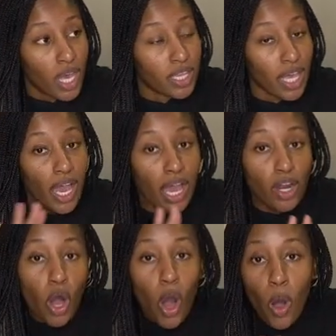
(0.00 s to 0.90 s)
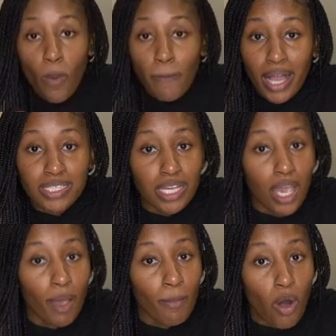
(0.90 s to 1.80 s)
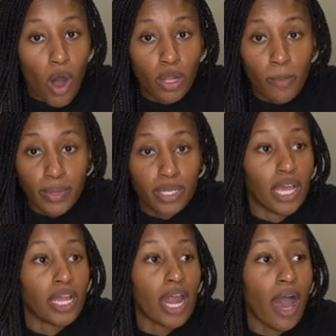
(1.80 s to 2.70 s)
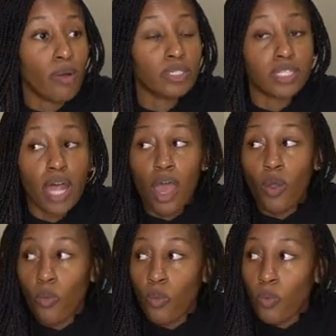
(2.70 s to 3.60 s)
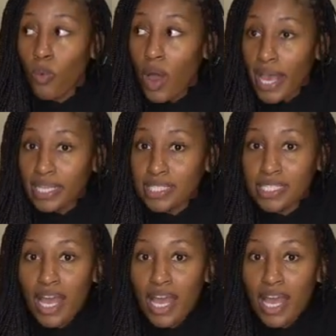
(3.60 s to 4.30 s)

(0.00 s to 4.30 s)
they had a whole Mexican mall up in there. I was like, what?